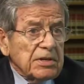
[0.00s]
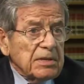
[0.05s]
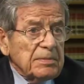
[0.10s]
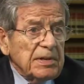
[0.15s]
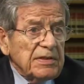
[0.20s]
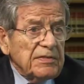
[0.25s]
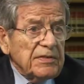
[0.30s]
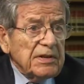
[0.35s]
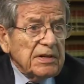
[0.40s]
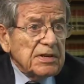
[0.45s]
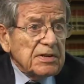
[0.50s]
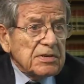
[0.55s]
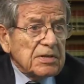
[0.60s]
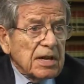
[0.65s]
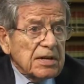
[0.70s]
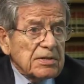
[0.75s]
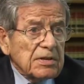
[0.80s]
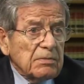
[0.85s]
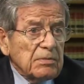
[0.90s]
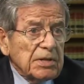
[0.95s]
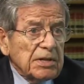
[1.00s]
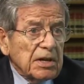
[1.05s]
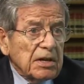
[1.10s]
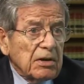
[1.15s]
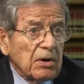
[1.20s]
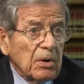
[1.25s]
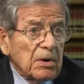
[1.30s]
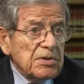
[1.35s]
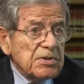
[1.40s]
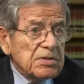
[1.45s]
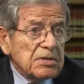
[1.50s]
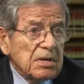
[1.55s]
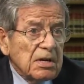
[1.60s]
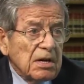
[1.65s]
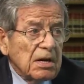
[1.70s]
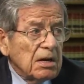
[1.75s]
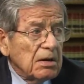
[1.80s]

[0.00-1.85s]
going to be finished. I said, when the courts,